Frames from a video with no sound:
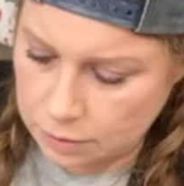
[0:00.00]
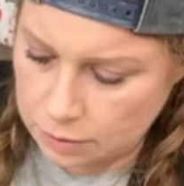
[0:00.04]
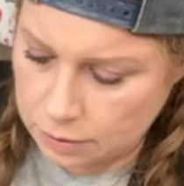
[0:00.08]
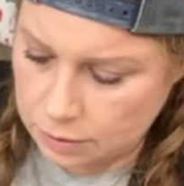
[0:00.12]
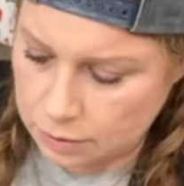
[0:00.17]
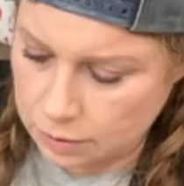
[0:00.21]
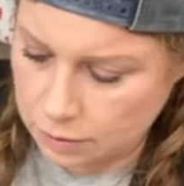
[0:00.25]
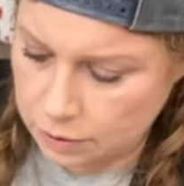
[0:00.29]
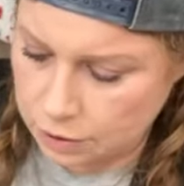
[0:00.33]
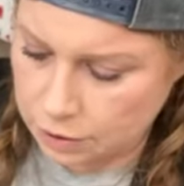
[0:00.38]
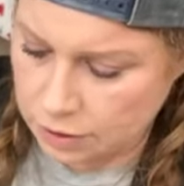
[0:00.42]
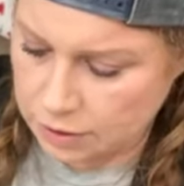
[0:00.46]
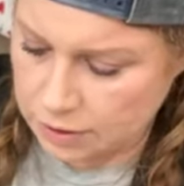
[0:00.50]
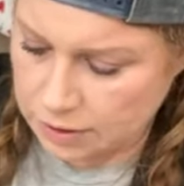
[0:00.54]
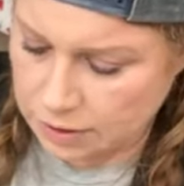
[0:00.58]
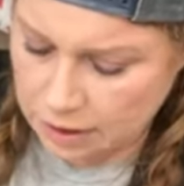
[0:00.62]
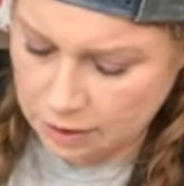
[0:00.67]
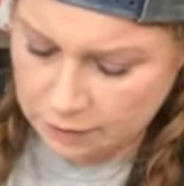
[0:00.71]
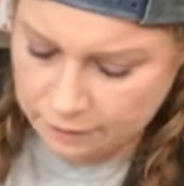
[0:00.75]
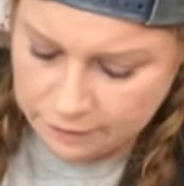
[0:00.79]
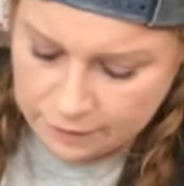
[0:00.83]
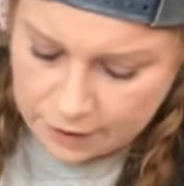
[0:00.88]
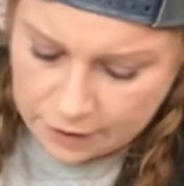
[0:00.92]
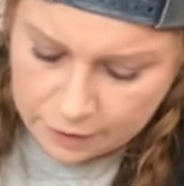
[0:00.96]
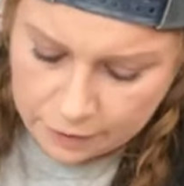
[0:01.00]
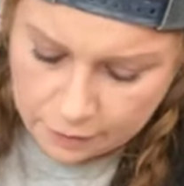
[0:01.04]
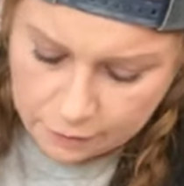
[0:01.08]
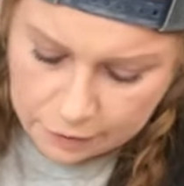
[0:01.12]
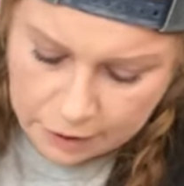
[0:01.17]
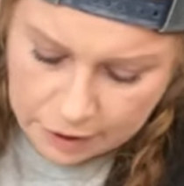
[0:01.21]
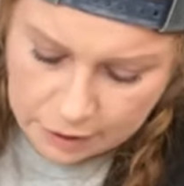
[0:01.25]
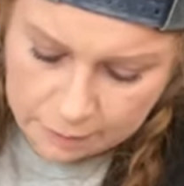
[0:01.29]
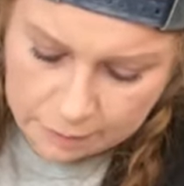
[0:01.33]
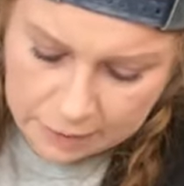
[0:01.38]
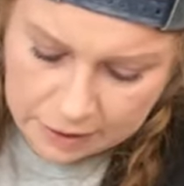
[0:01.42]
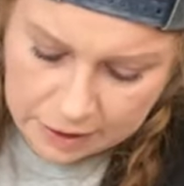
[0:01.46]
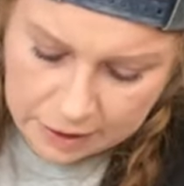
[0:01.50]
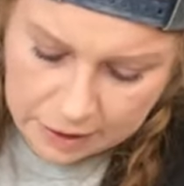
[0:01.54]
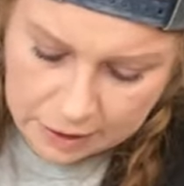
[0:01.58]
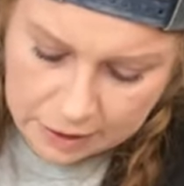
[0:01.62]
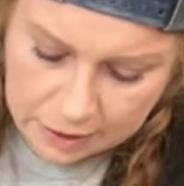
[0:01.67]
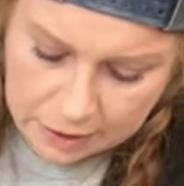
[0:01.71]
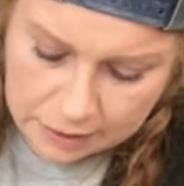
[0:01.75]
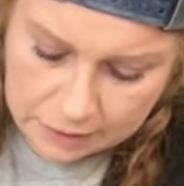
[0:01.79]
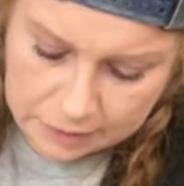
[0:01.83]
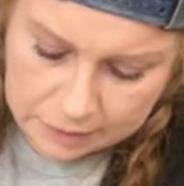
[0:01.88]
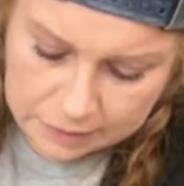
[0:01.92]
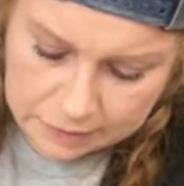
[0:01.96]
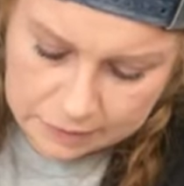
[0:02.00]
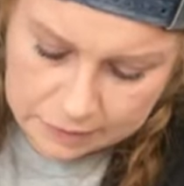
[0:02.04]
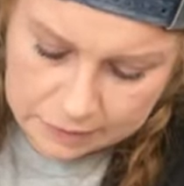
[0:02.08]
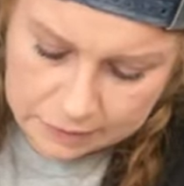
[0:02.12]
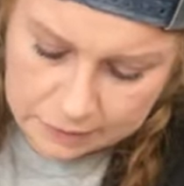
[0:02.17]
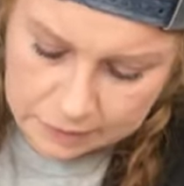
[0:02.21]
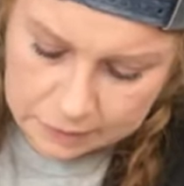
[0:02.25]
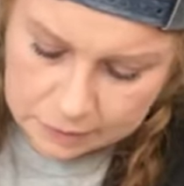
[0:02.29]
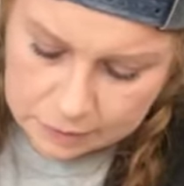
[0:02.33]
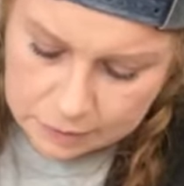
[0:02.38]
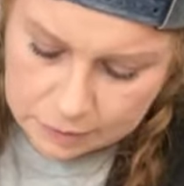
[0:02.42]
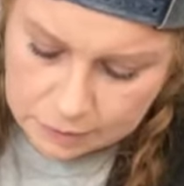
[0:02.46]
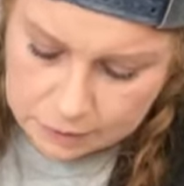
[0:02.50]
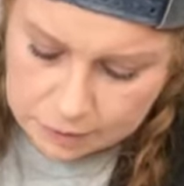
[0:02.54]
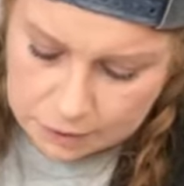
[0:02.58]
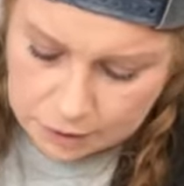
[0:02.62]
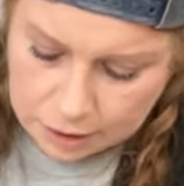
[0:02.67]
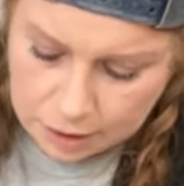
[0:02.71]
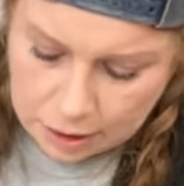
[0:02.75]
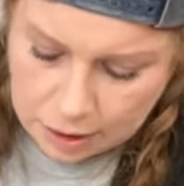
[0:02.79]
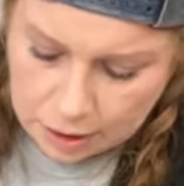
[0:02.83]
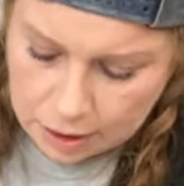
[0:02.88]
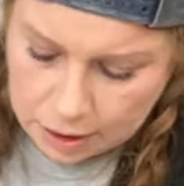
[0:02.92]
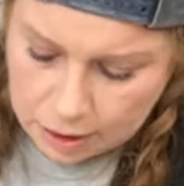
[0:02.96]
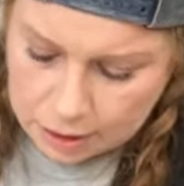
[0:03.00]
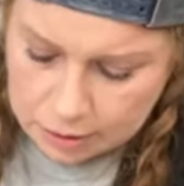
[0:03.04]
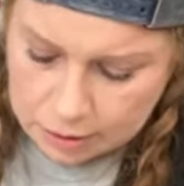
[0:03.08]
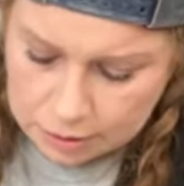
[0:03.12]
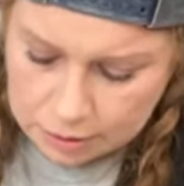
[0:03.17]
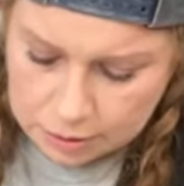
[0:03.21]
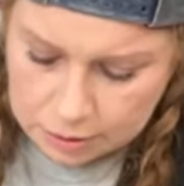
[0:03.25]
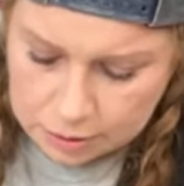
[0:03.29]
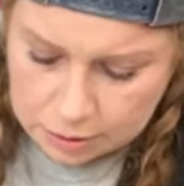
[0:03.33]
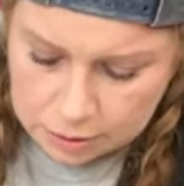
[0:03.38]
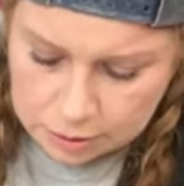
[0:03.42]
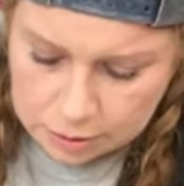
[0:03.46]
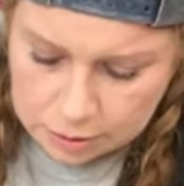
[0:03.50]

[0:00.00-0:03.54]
So I just gotta find the right piece to cut.